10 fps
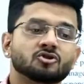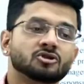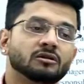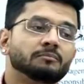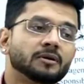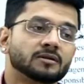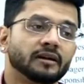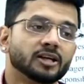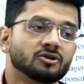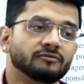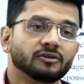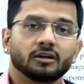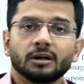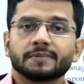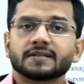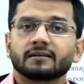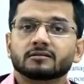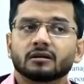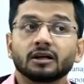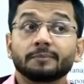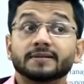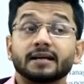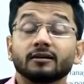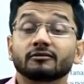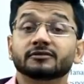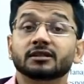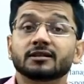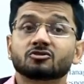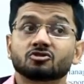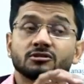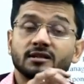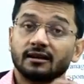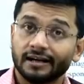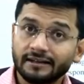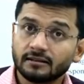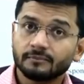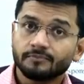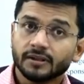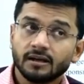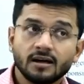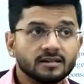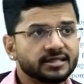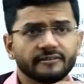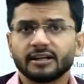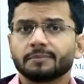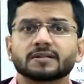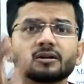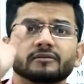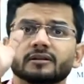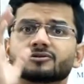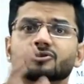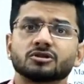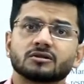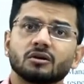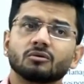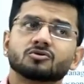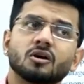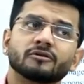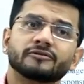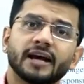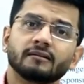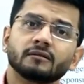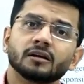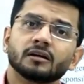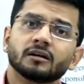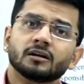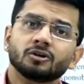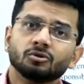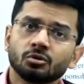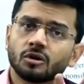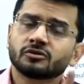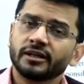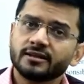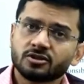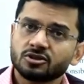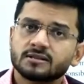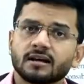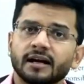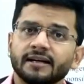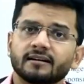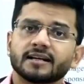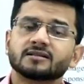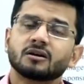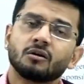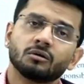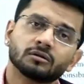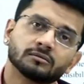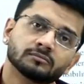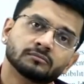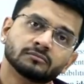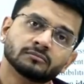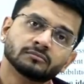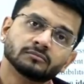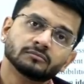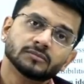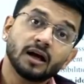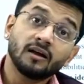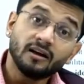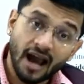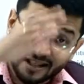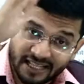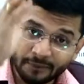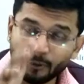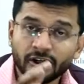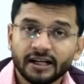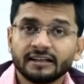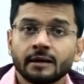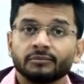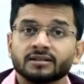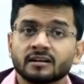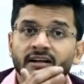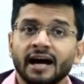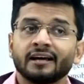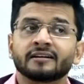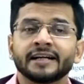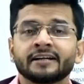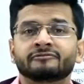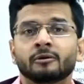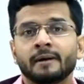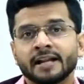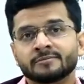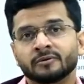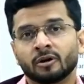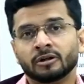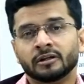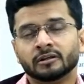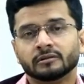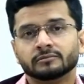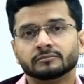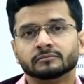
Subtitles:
decision percentage of 30%? 30% of the decisions are right, 70% of the decisions are wrong. So out of 10, 2 or 3 decisions are right, rest are wrong. At that point in time, there's a dire need for management audit.